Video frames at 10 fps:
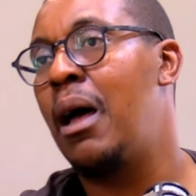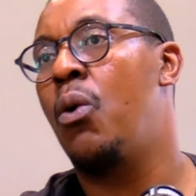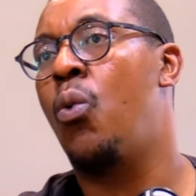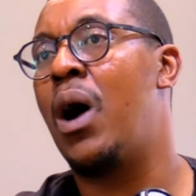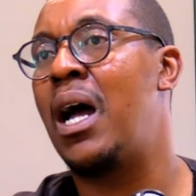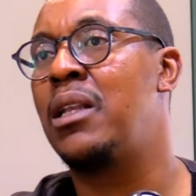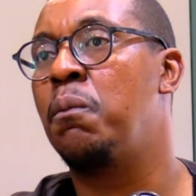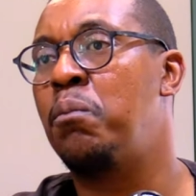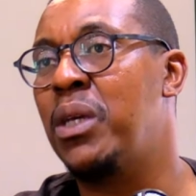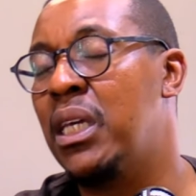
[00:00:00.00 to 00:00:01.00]
one
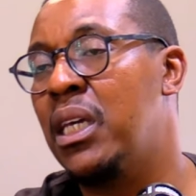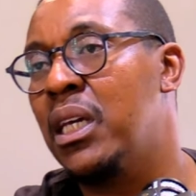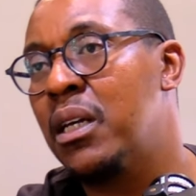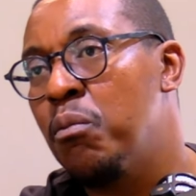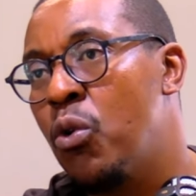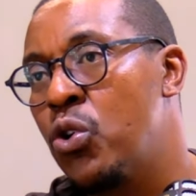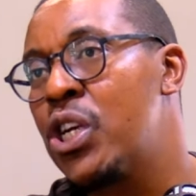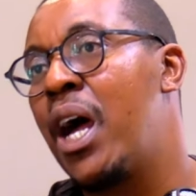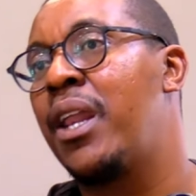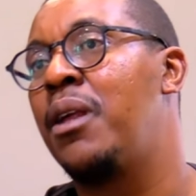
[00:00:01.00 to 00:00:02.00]
big
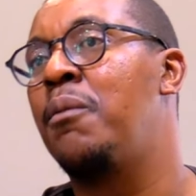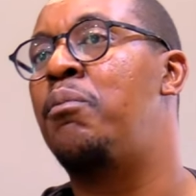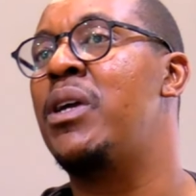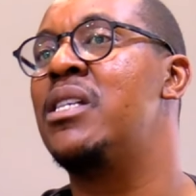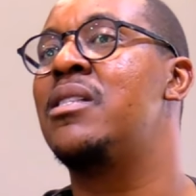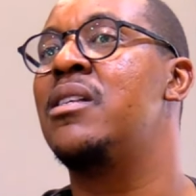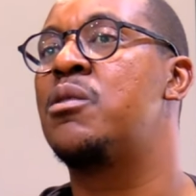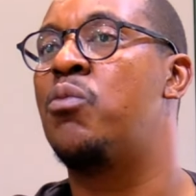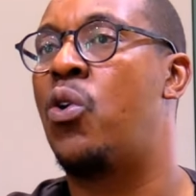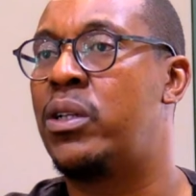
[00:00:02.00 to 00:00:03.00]
mortuary
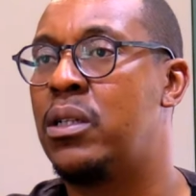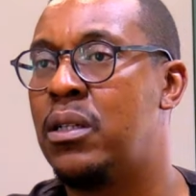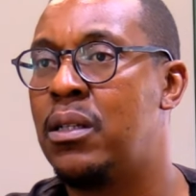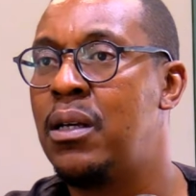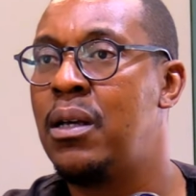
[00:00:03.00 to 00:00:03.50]
business model